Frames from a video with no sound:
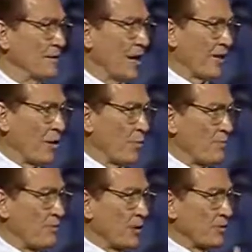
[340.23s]
And there
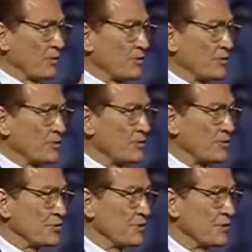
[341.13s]
were
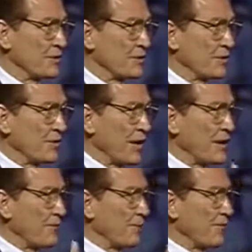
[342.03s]
miracles uh,
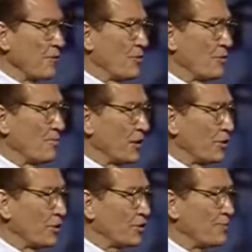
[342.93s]
that he performed
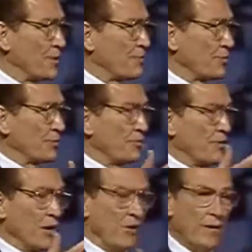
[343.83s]
that caused people to
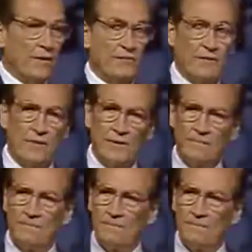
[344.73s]
follow after him,